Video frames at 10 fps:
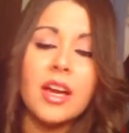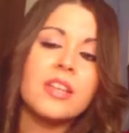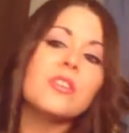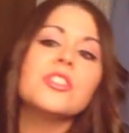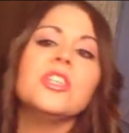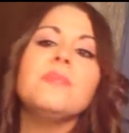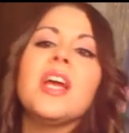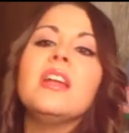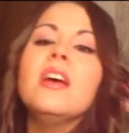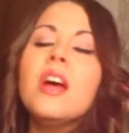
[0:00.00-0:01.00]
I know she
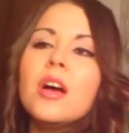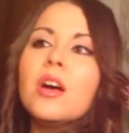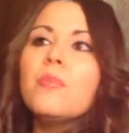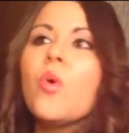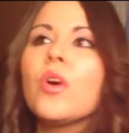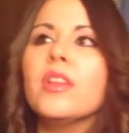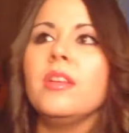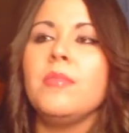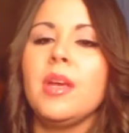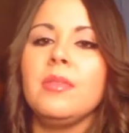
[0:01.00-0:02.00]
made more
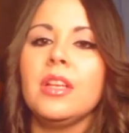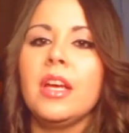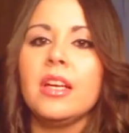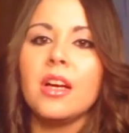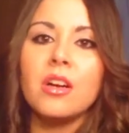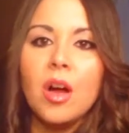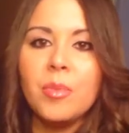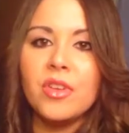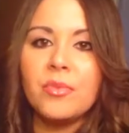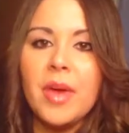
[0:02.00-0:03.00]
than maybe like a
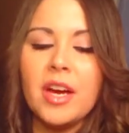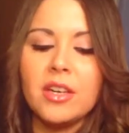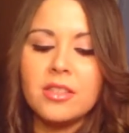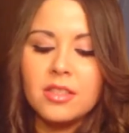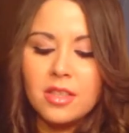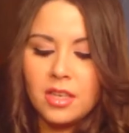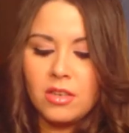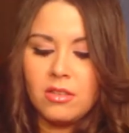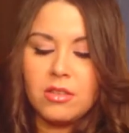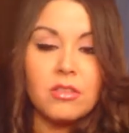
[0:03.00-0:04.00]
couple of pairs than
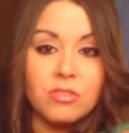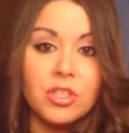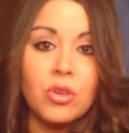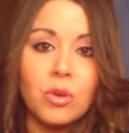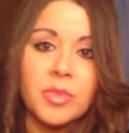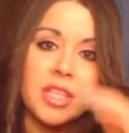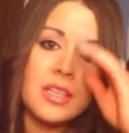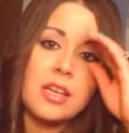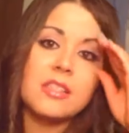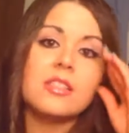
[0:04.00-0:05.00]
she normally
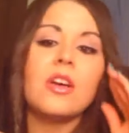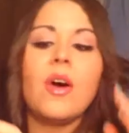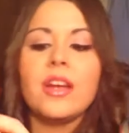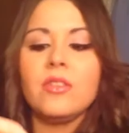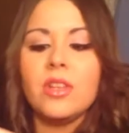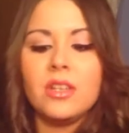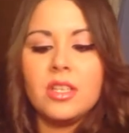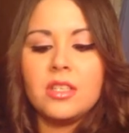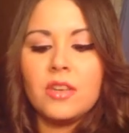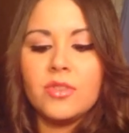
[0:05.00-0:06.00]
does. So I know that
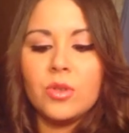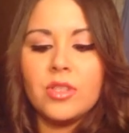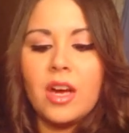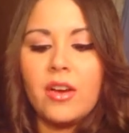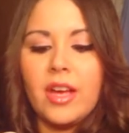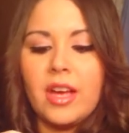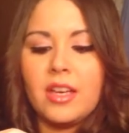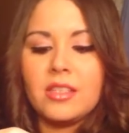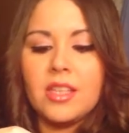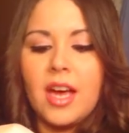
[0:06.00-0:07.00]
these have sold out
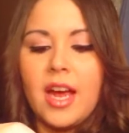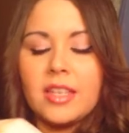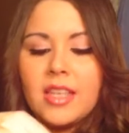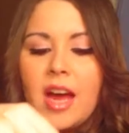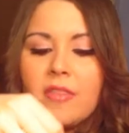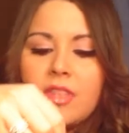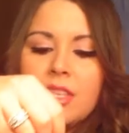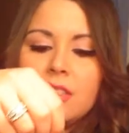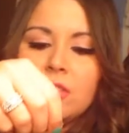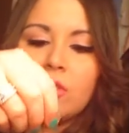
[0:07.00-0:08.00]
and I had to have
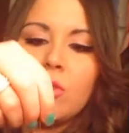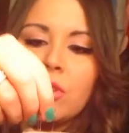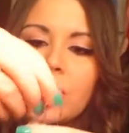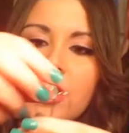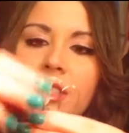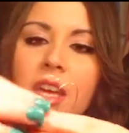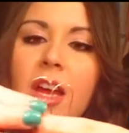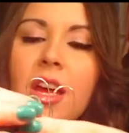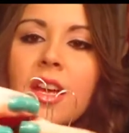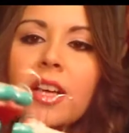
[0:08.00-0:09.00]
these. These are gorgeous.
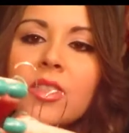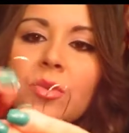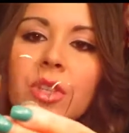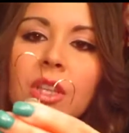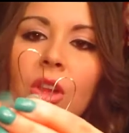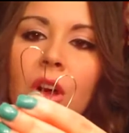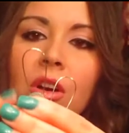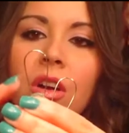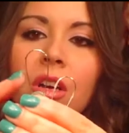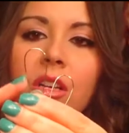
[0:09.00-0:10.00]
It has a really long
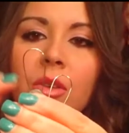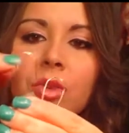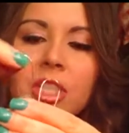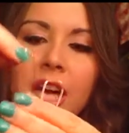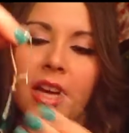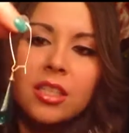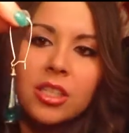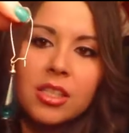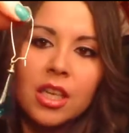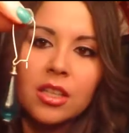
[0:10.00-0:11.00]
hook which adds
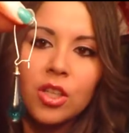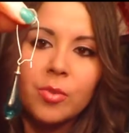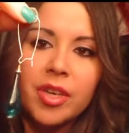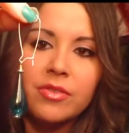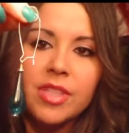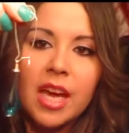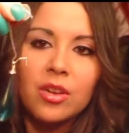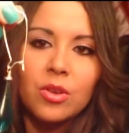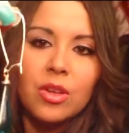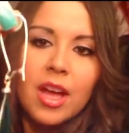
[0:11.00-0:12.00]
just like a little bit of
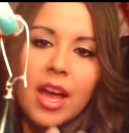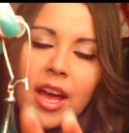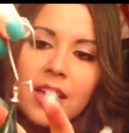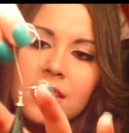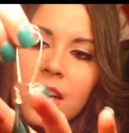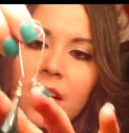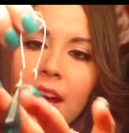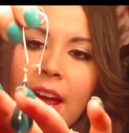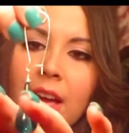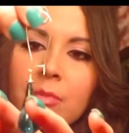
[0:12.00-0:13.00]
dangle and it's got a
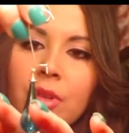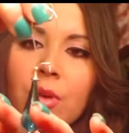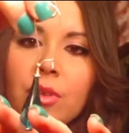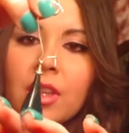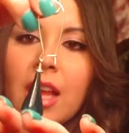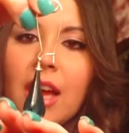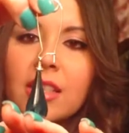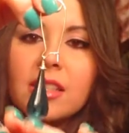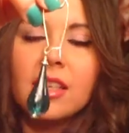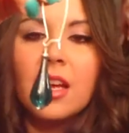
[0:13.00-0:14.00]
hand blown
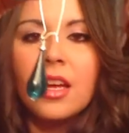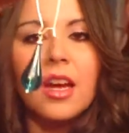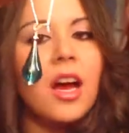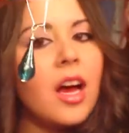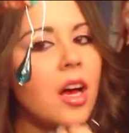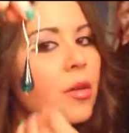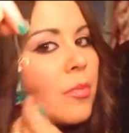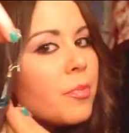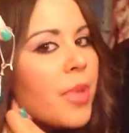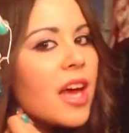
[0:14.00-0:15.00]
glass
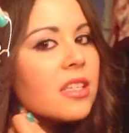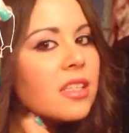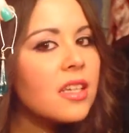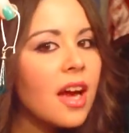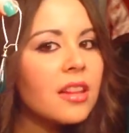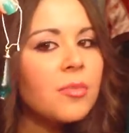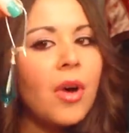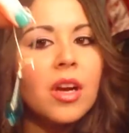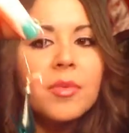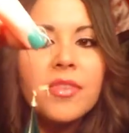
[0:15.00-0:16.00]
um, pendant at the
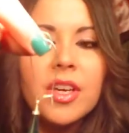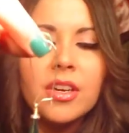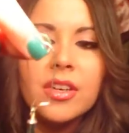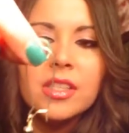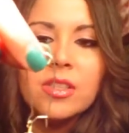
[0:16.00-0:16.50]
bottom of the earring.